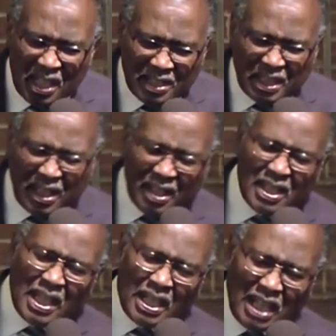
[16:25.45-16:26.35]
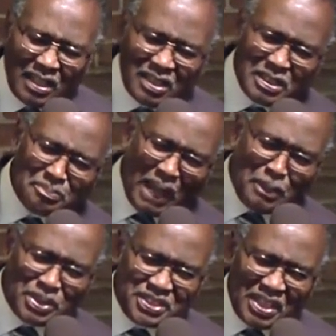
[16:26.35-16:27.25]
And, uh, and I heard the
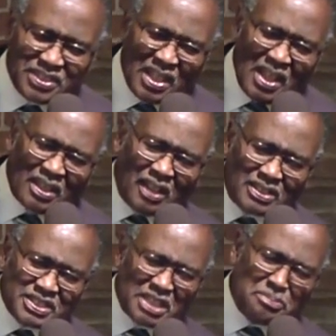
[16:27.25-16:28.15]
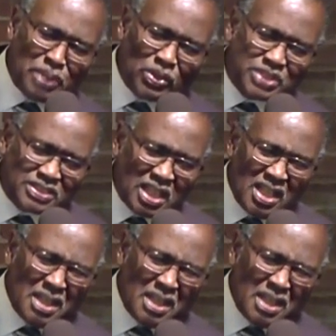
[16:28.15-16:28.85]
Bible says, God said to Moses,